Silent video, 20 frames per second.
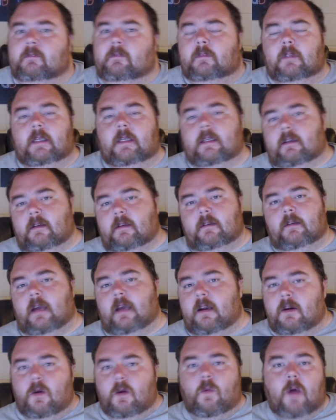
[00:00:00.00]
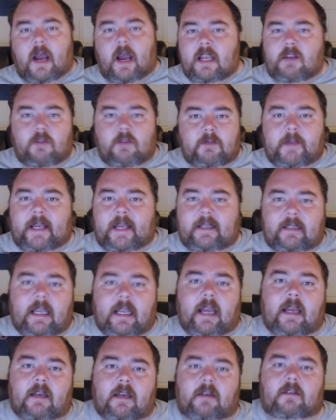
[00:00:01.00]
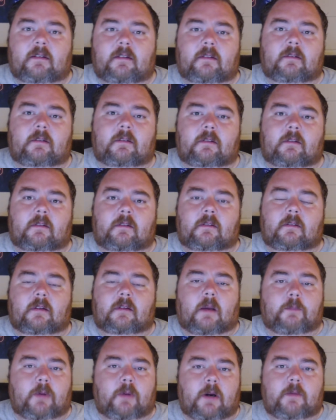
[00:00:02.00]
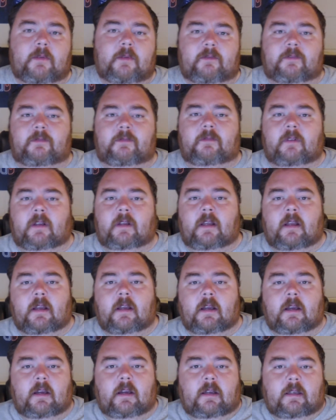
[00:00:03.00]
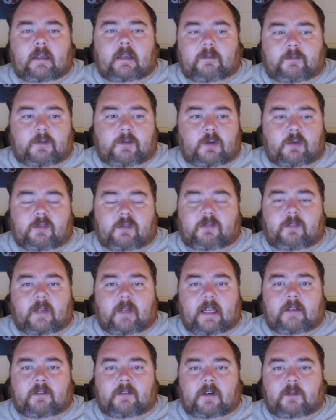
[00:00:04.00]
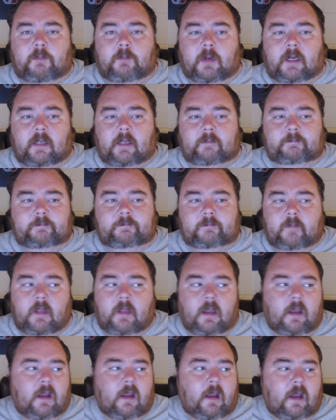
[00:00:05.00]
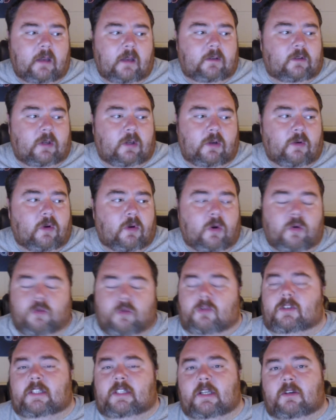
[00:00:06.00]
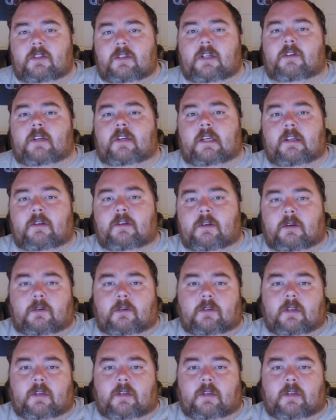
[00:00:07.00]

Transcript: Like, I don't know why you would make that a bourbon infused flavor, but two, whose dildo did you use?